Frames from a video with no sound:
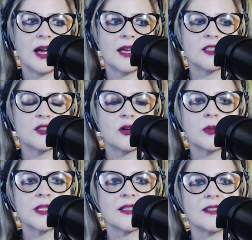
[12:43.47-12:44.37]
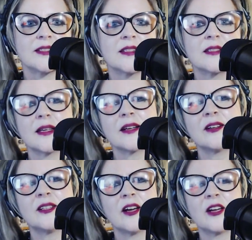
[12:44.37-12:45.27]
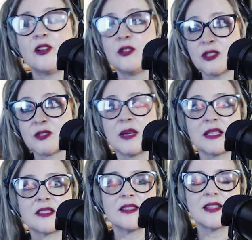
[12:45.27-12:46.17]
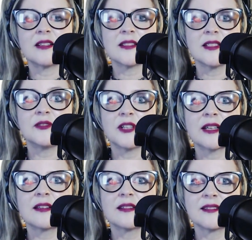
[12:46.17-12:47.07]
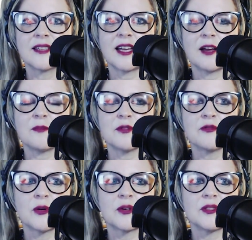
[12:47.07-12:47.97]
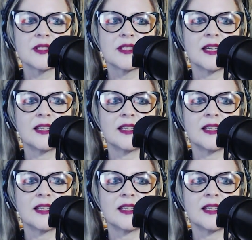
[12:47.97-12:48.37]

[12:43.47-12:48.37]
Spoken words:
And it's always down to the singer and how you just mentioned there delivering the vocals,